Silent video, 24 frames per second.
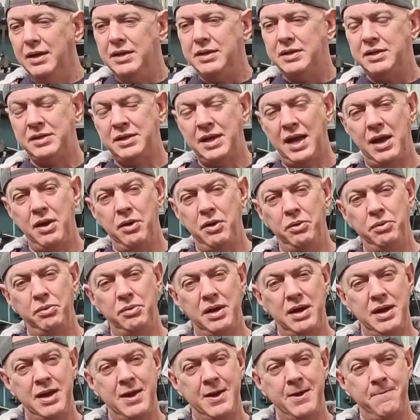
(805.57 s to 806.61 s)
So
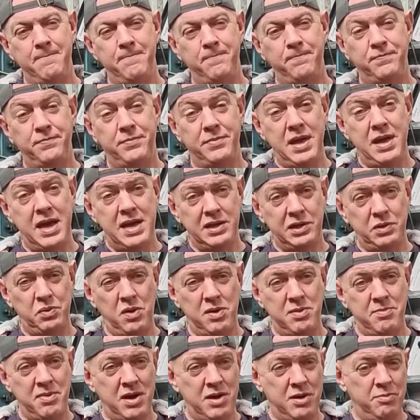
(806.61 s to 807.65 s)
that's what
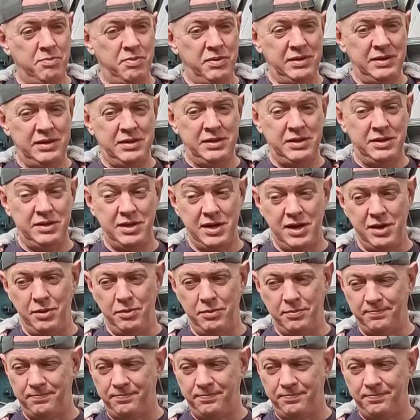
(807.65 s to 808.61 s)
I'm hoping to do.